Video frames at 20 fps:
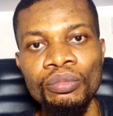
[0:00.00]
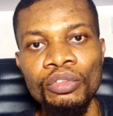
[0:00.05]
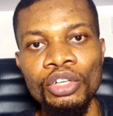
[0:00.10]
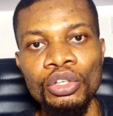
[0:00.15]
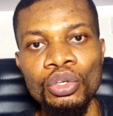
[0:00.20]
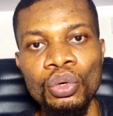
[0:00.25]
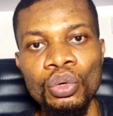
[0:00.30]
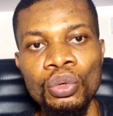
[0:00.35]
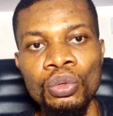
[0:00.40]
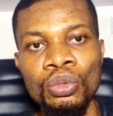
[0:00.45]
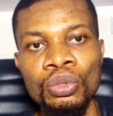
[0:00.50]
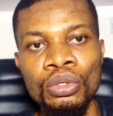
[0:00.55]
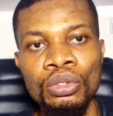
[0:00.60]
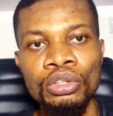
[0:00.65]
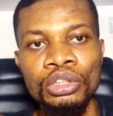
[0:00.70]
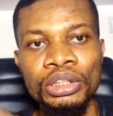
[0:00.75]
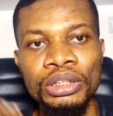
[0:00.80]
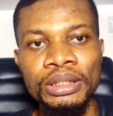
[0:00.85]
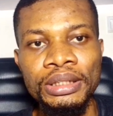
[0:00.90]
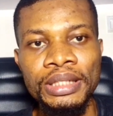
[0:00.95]
you know,
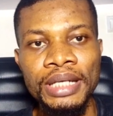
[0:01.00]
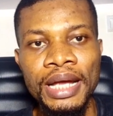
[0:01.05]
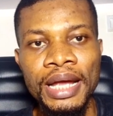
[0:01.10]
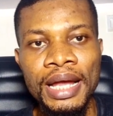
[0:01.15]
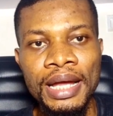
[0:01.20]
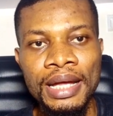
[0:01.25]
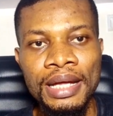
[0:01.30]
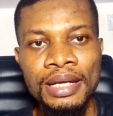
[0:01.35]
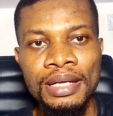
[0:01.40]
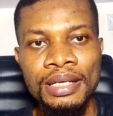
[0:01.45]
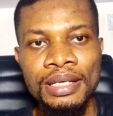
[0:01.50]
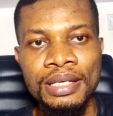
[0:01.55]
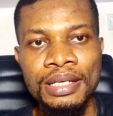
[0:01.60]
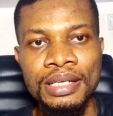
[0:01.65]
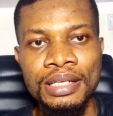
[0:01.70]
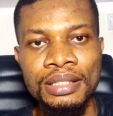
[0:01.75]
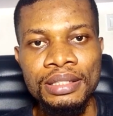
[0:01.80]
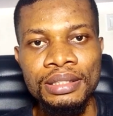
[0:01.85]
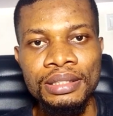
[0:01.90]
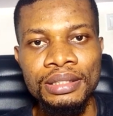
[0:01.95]
share
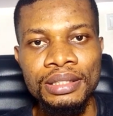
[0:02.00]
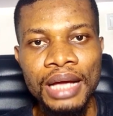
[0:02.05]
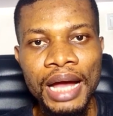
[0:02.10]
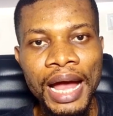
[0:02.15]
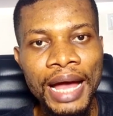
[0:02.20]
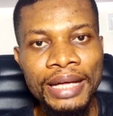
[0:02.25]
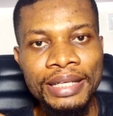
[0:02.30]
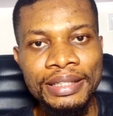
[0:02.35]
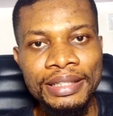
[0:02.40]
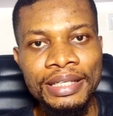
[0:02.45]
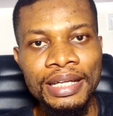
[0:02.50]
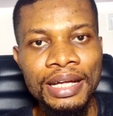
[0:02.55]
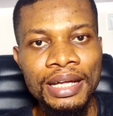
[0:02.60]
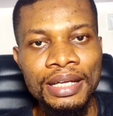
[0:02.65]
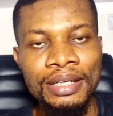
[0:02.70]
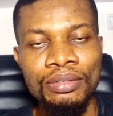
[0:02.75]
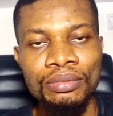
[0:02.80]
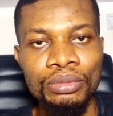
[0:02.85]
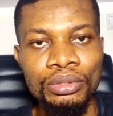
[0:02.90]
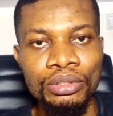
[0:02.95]
his
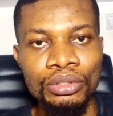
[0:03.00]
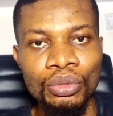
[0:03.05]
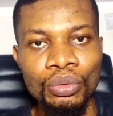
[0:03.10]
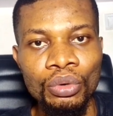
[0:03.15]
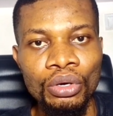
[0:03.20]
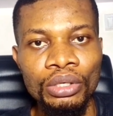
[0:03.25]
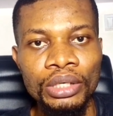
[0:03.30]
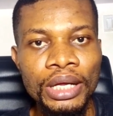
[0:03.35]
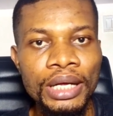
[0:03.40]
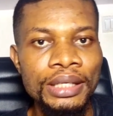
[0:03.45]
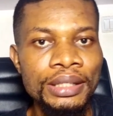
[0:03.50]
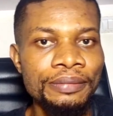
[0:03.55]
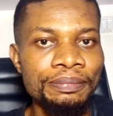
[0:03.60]
idea with the world.